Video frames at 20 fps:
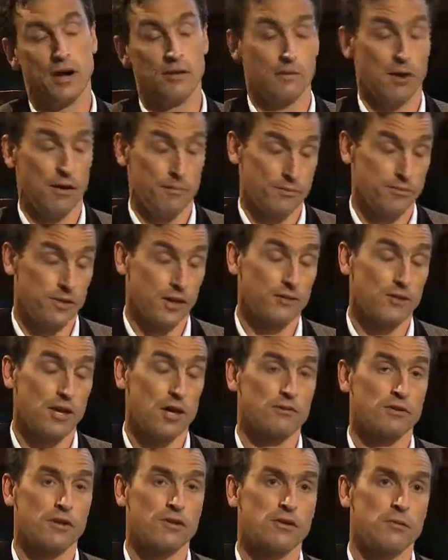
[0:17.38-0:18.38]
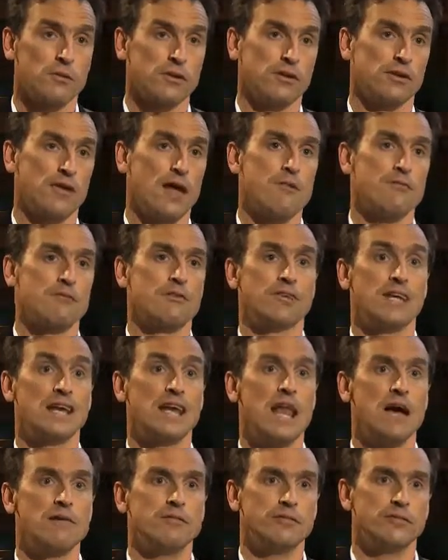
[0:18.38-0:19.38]
I, I've successfully summited Everest
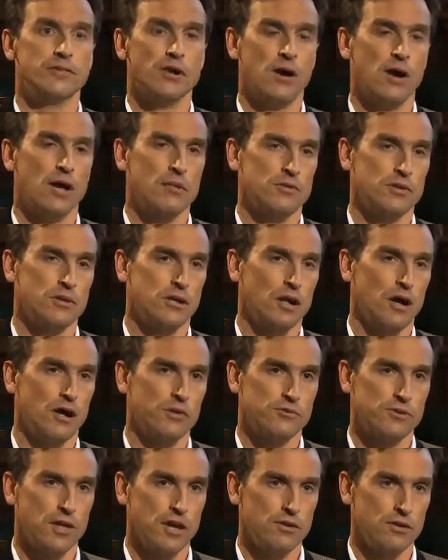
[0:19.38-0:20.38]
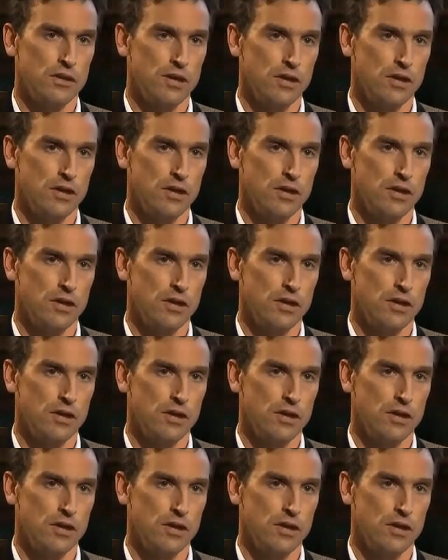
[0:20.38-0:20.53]
eleven times in the last ten